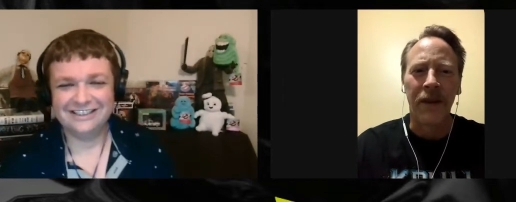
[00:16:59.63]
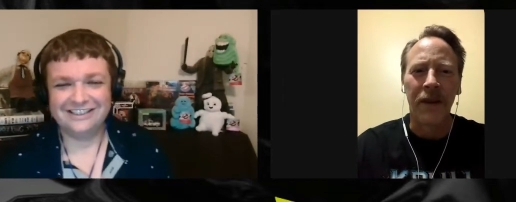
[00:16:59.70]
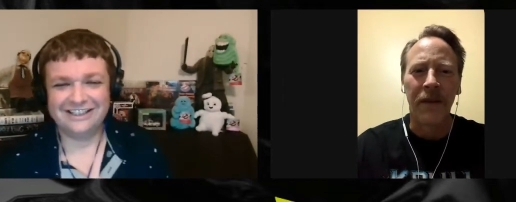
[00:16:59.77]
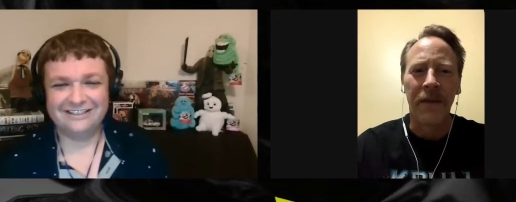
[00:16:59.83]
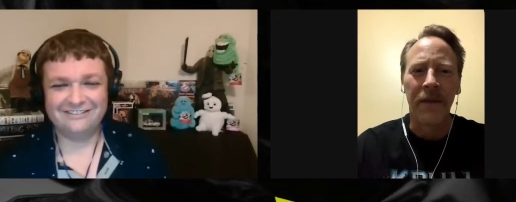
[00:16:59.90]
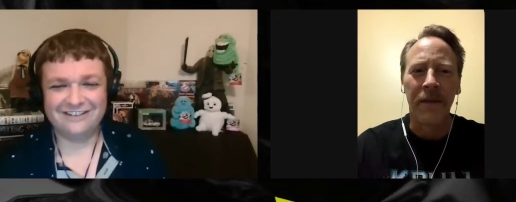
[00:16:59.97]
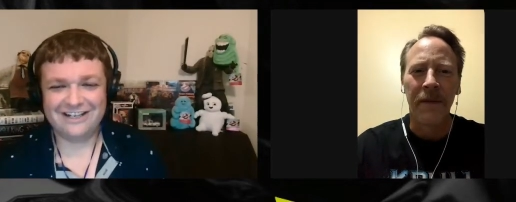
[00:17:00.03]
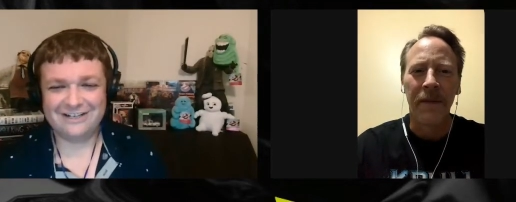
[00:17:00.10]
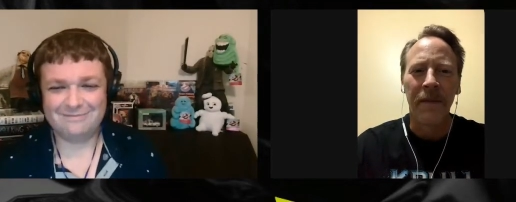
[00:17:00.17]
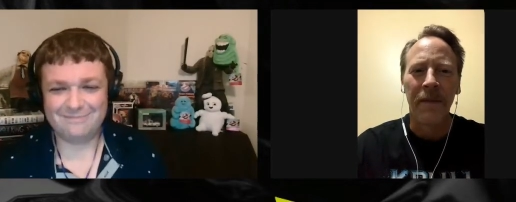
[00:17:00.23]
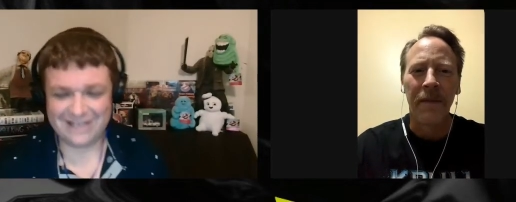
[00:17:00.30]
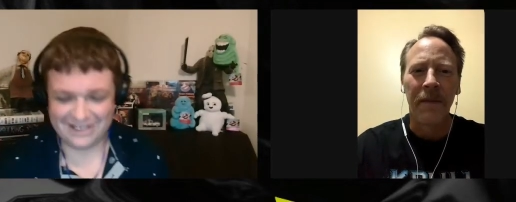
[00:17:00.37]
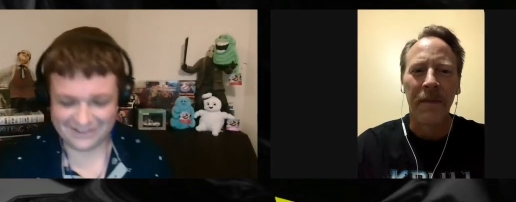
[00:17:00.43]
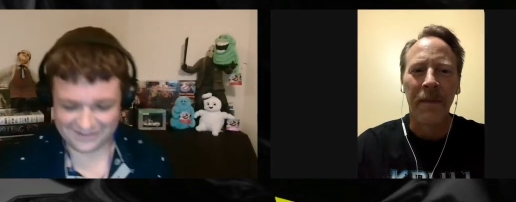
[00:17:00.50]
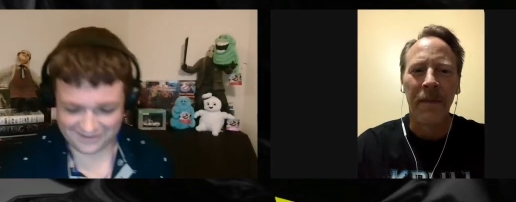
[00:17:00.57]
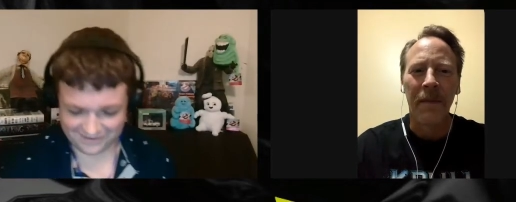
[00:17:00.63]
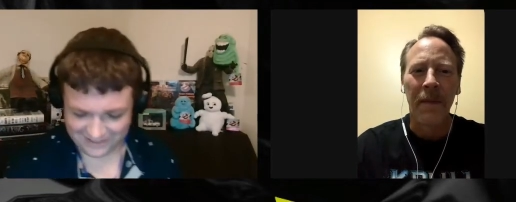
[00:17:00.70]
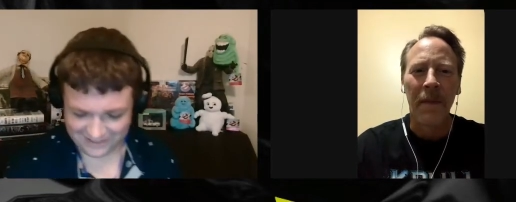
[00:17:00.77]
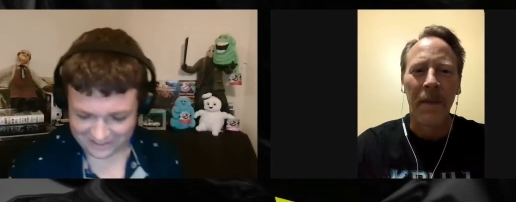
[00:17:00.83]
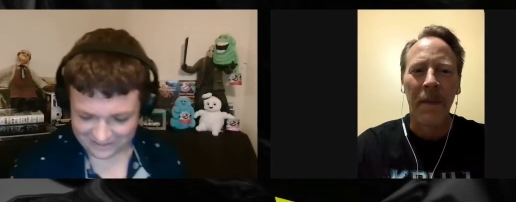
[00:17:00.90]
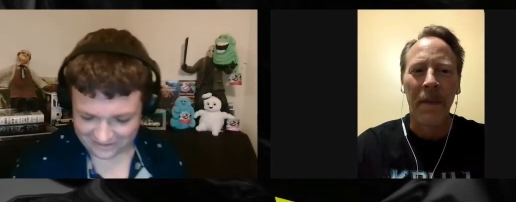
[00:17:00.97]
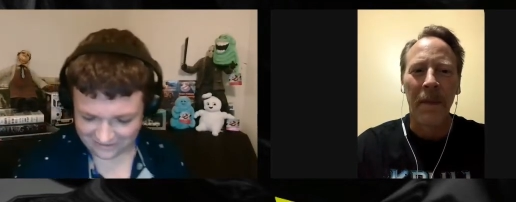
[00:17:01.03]
Speaker 1: red means
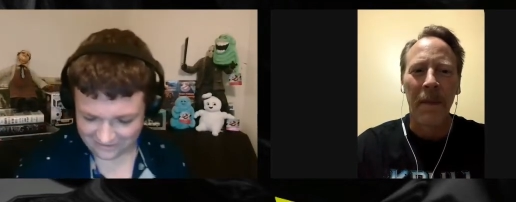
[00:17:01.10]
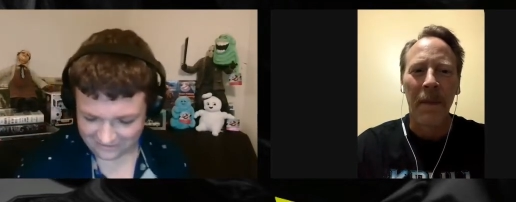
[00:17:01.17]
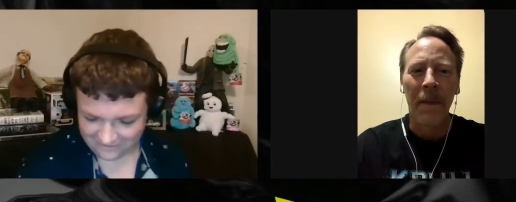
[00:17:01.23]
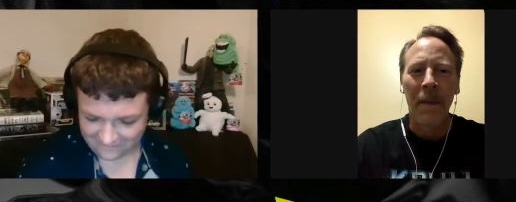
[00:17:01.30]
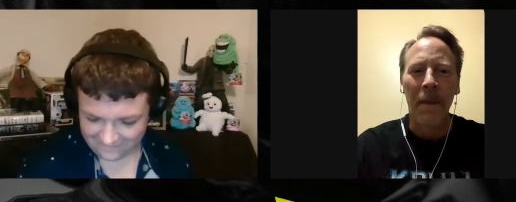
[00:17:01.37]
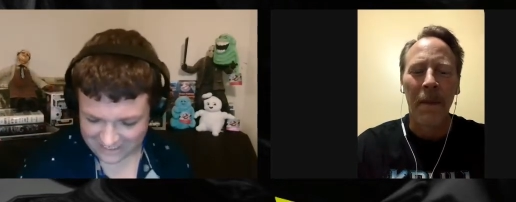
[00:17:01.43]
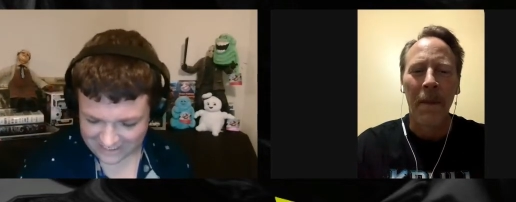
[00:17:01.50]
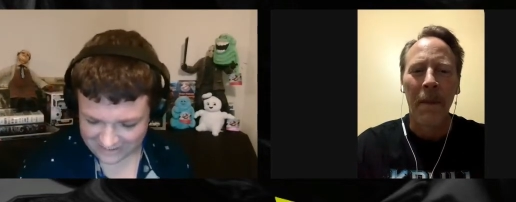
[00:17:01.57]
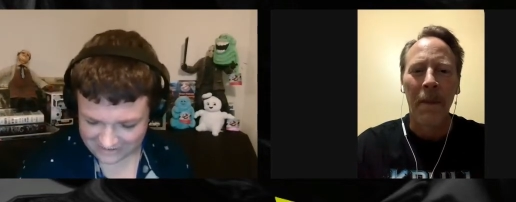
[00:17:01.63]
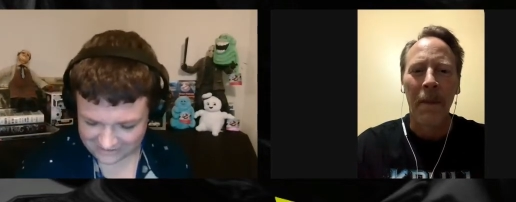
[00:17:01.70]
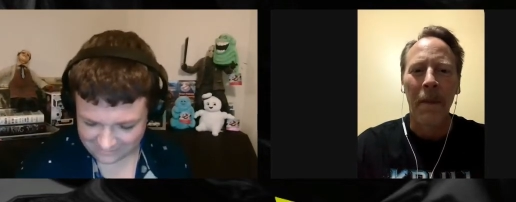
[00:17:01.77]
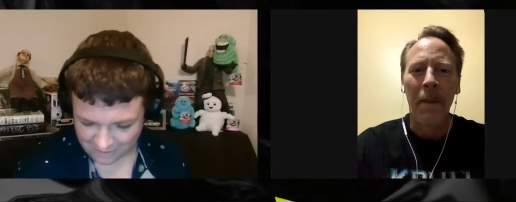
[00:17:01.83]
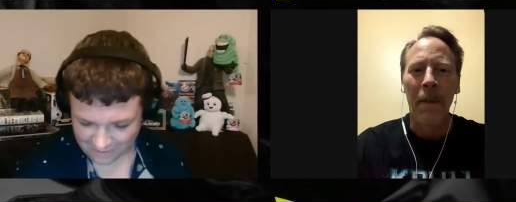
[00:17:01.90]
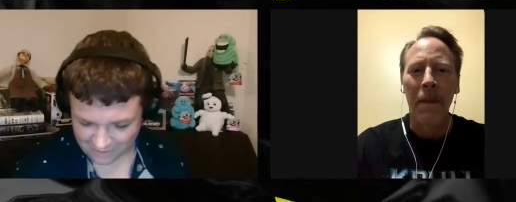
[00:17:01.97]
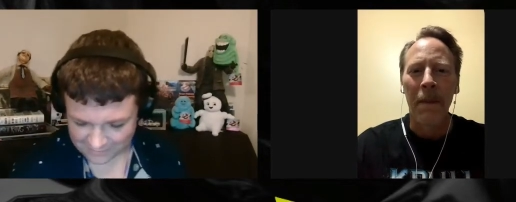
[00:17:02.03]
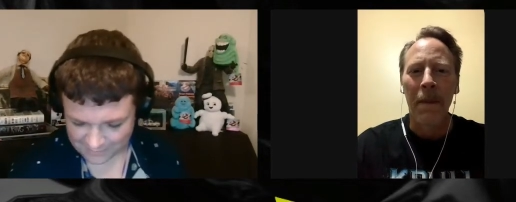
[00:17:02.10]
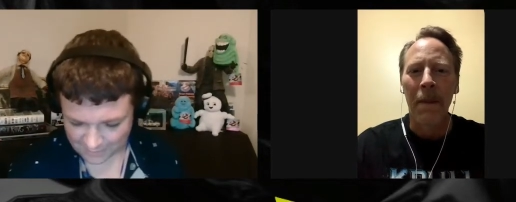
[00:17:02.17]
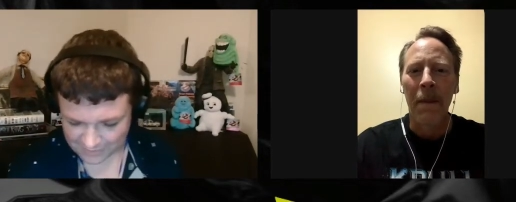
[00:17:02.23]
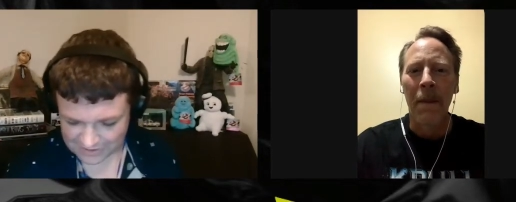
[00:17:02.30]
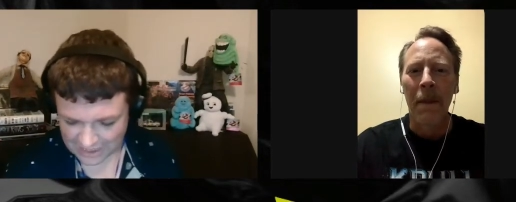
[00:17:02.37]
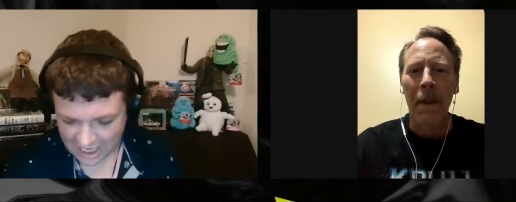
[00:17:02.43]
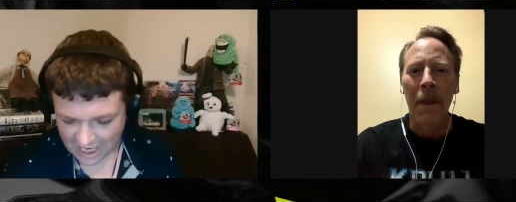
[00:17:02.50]
green. I love that, Bob
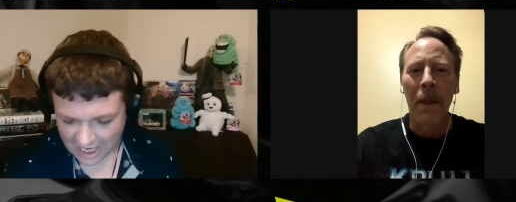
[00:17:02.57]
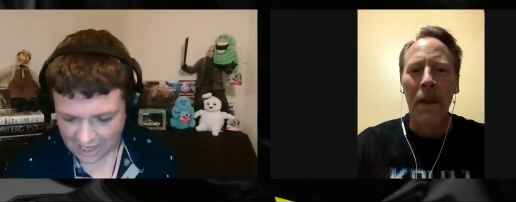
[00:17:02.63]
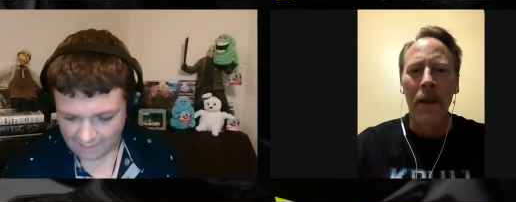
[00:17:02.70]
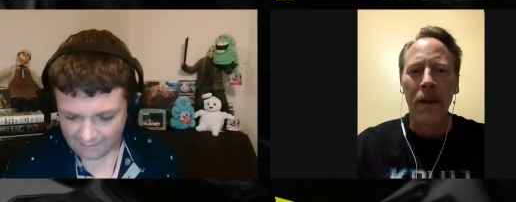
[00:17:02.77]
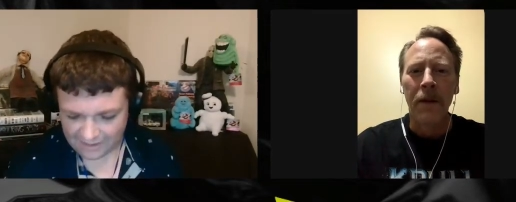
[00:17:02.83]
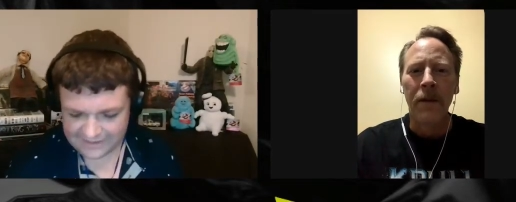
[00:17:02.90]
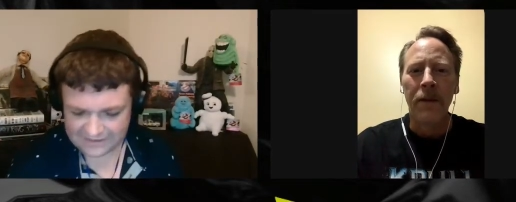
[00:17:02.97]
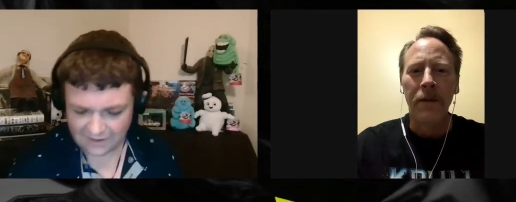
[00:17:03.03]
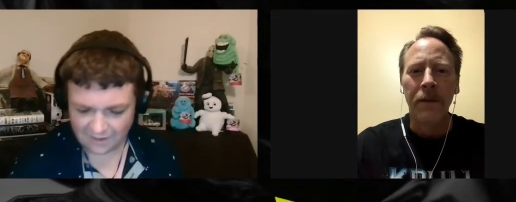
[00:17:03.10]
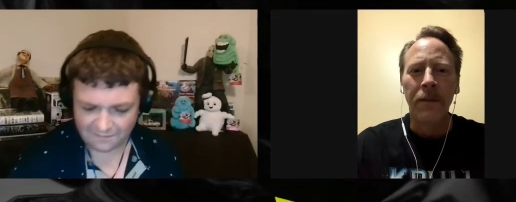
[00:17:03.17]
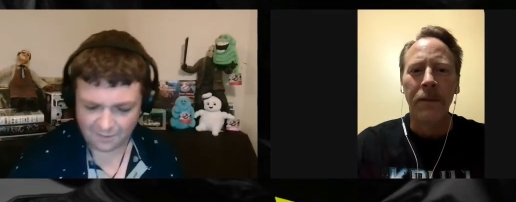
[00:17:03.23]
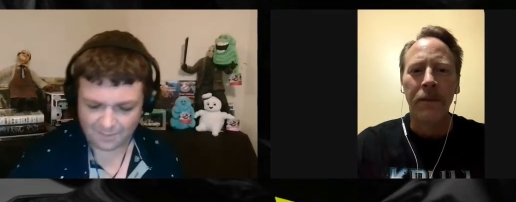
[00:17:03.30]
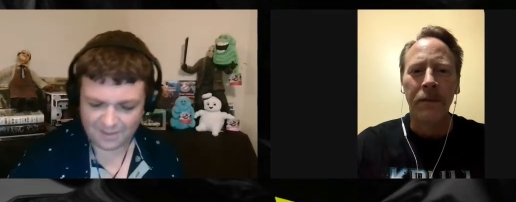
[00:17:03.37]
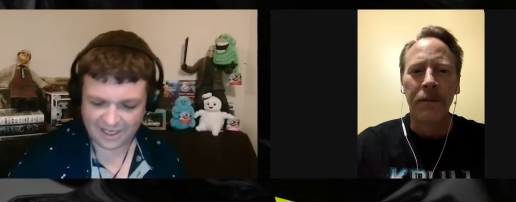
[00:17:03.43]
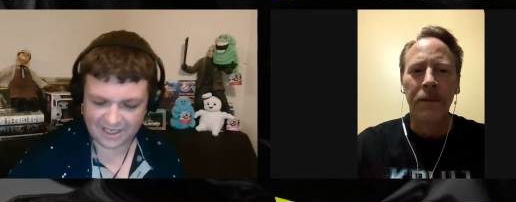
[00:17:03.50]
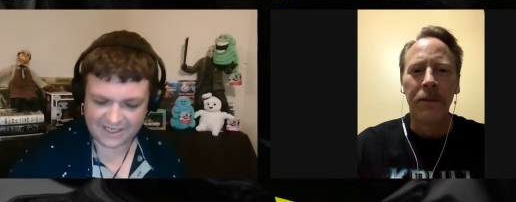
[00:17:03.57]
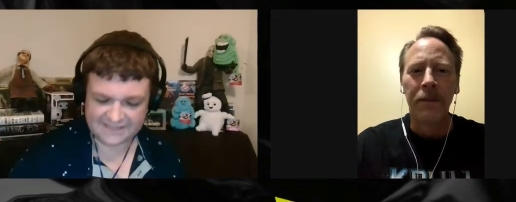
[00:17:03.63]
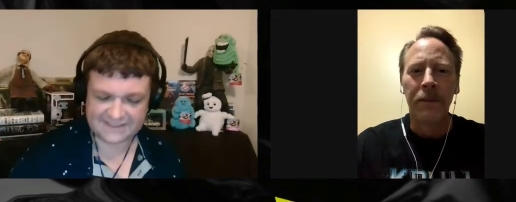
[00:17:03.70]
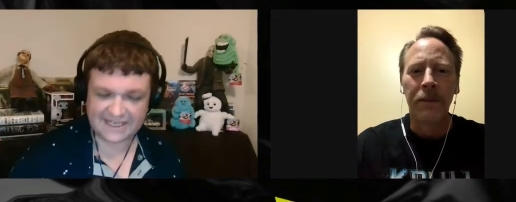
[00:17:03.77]
Smokes. Um, let's talk for a minute because,